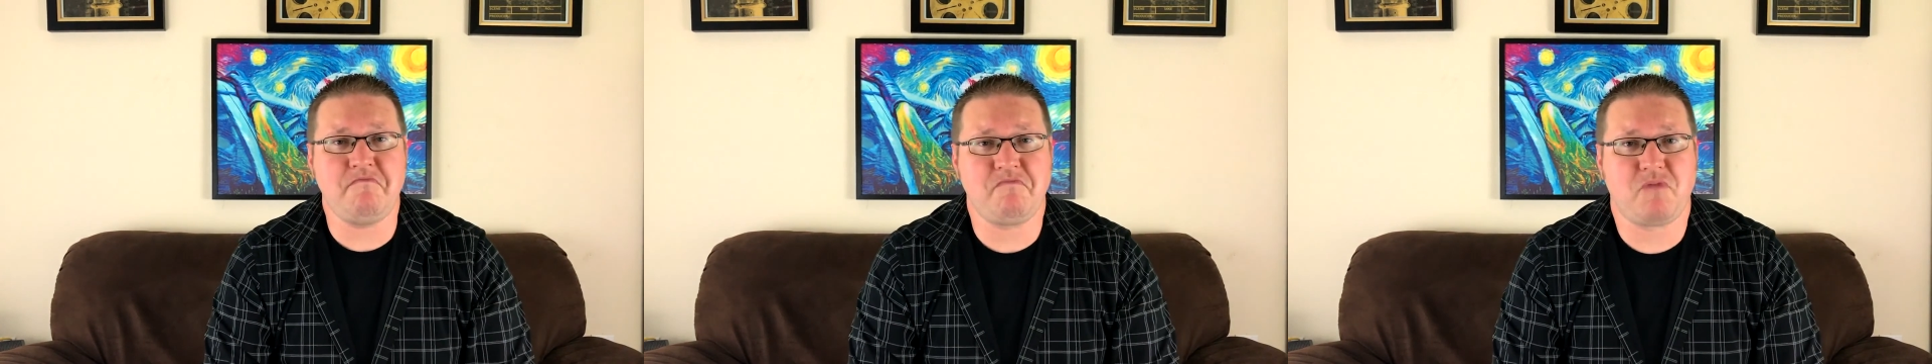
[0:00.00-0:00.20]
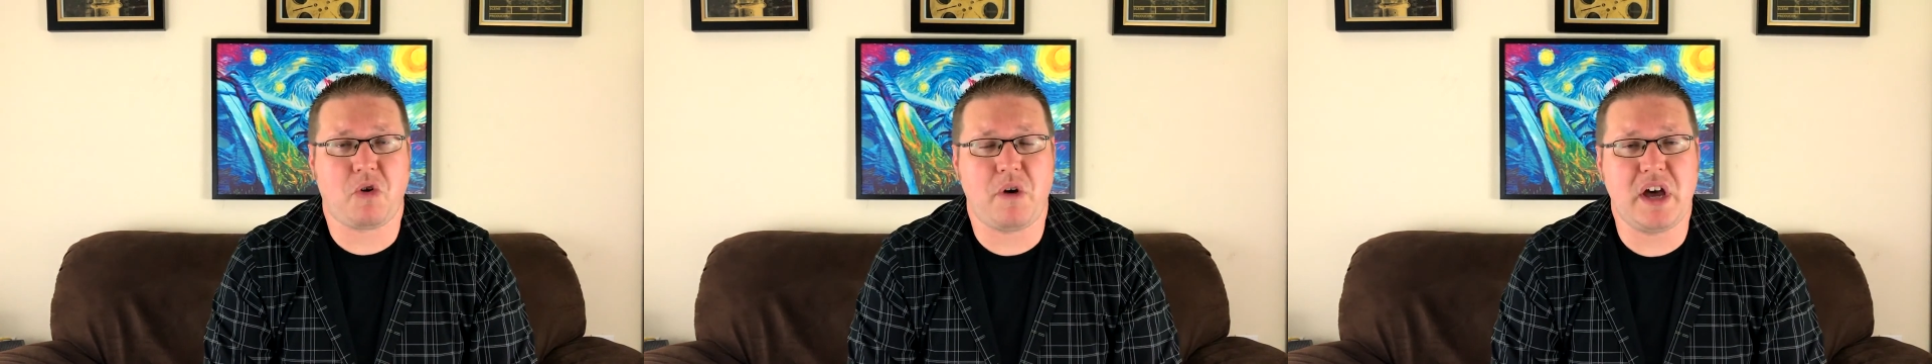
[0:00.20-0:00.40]

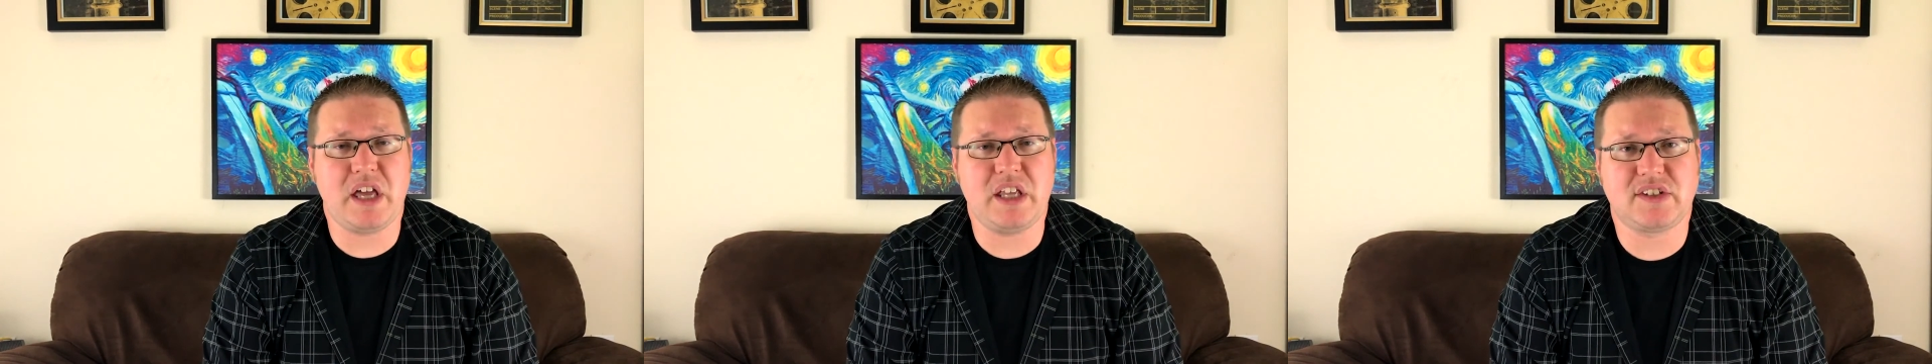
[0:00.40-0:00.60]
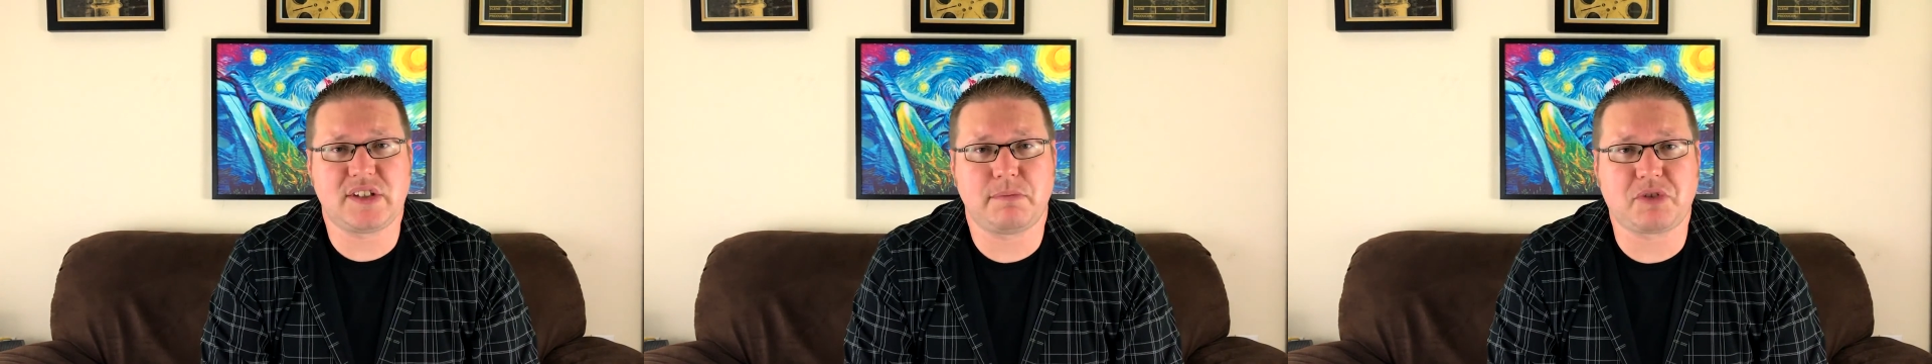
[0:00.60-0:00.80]
go ahead
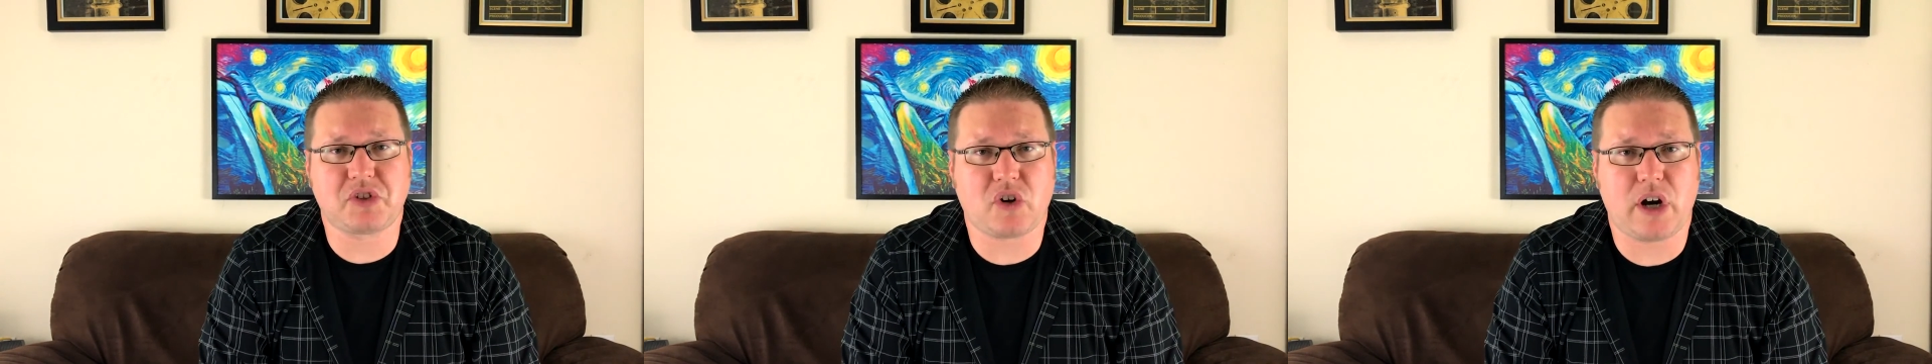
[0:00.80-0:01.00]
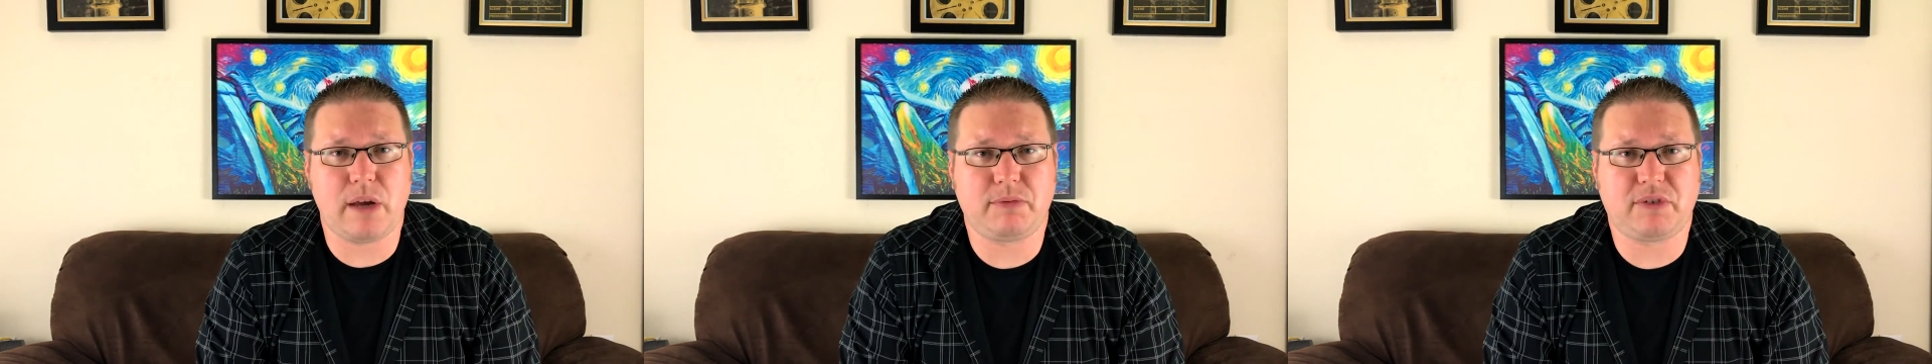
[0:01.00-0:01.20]
and
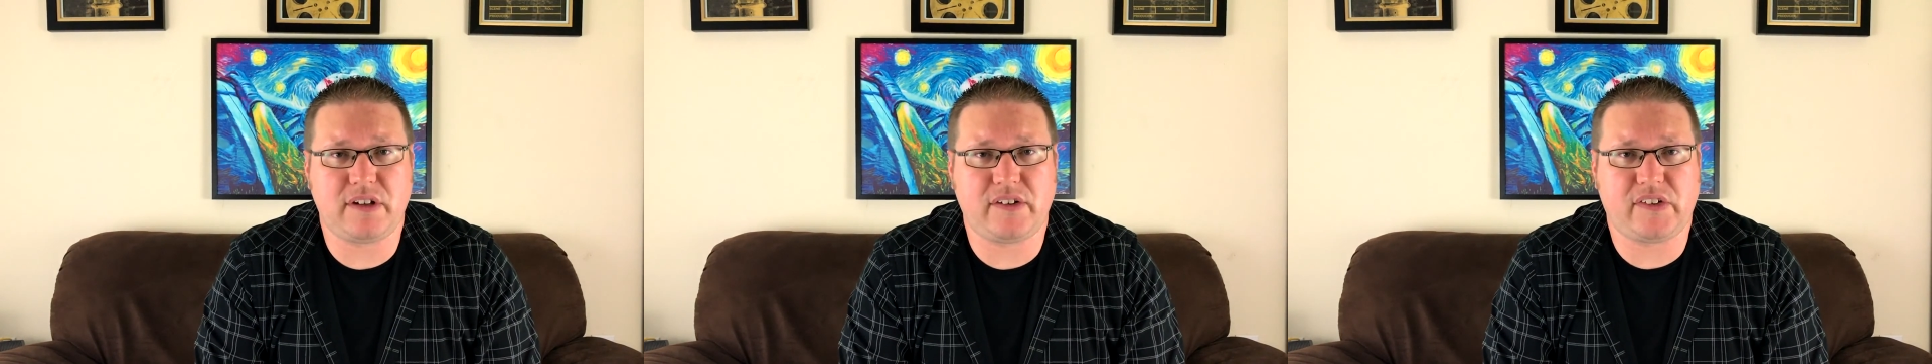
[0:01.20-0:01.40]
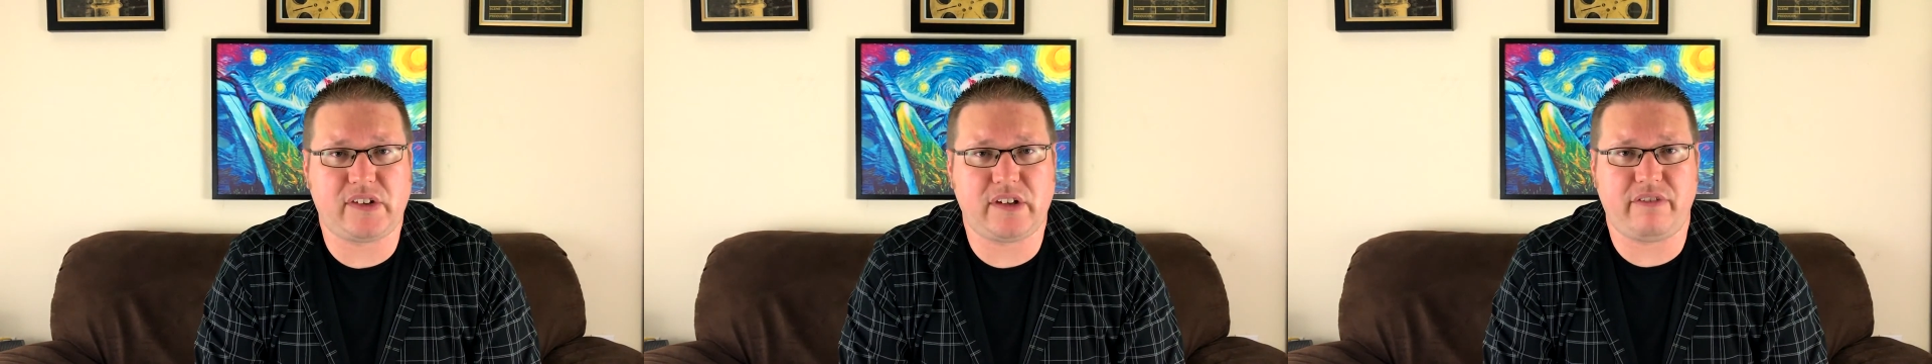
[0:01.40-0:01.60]
subscribe to the
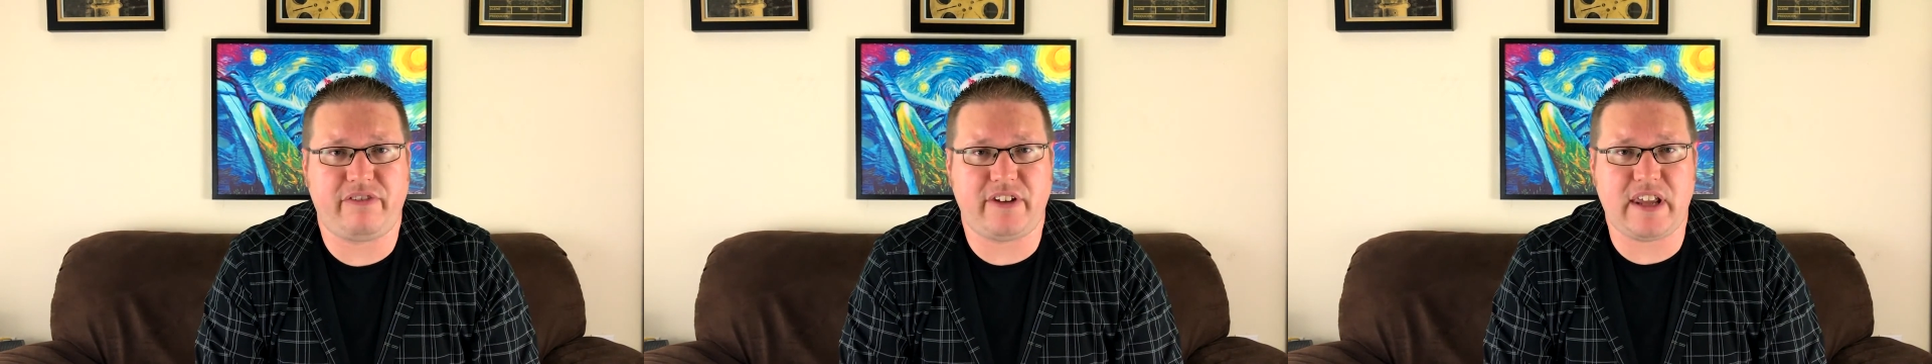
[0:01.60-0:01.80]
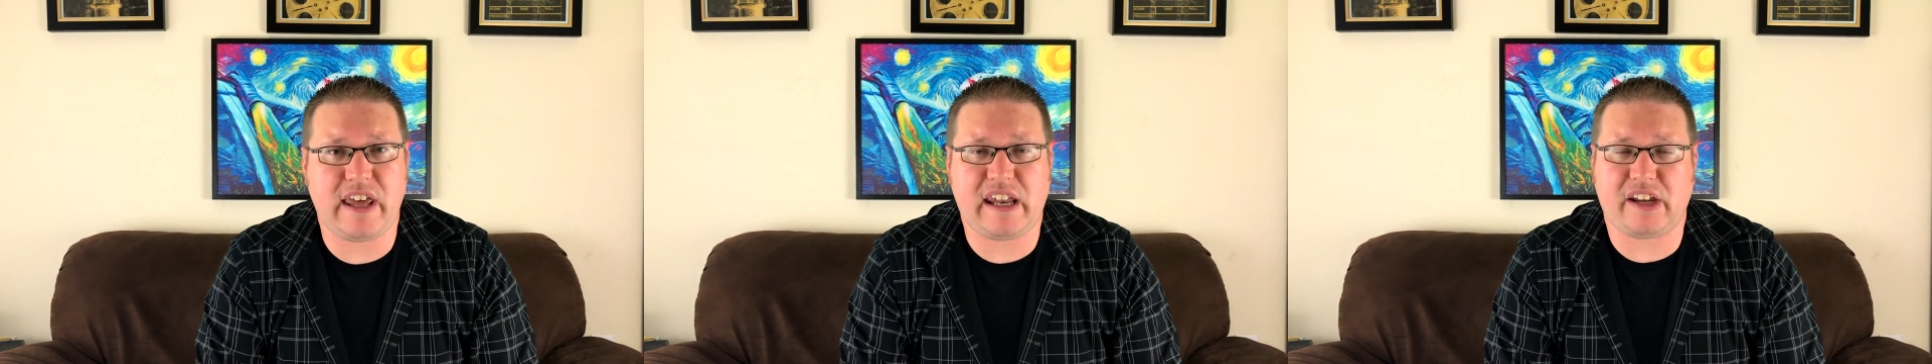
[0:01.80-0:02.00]

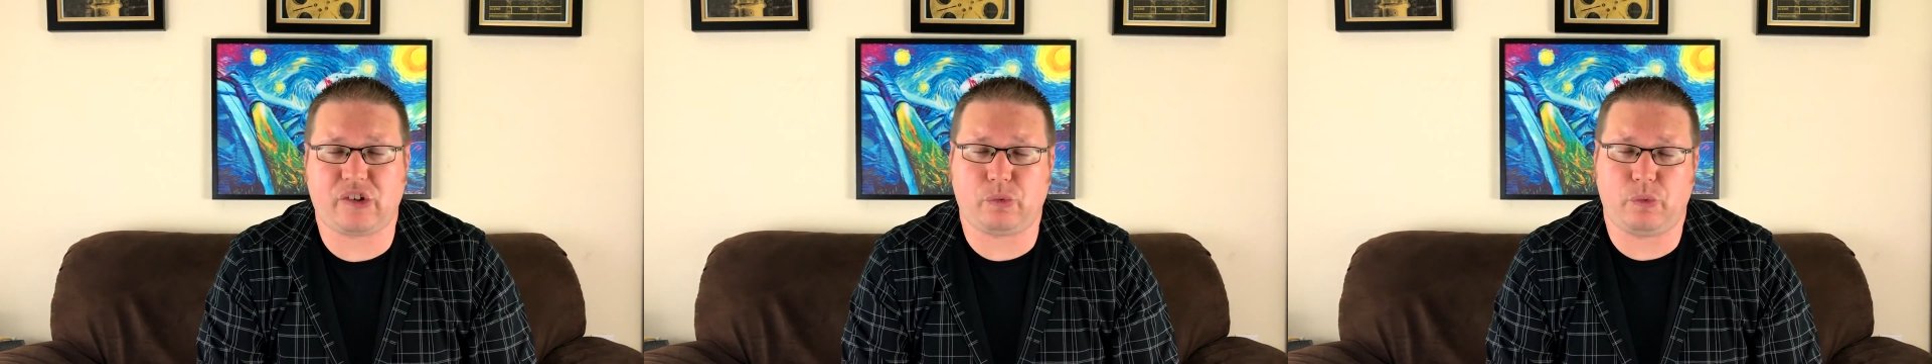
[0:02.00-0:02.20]
Cinefanatics.